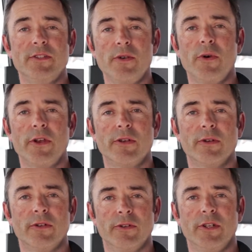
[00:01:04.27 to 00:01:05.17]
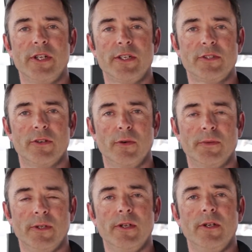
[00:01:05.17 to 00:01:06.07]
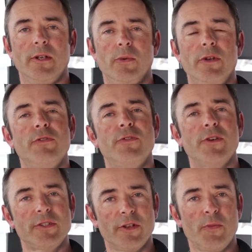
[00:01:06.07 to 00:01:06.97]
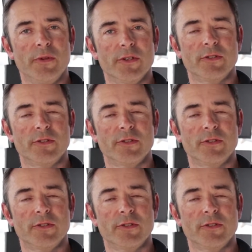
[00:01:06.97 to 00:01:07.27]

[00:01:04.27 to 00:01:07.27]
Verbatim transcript: 2 icon on the desktop. When you first open the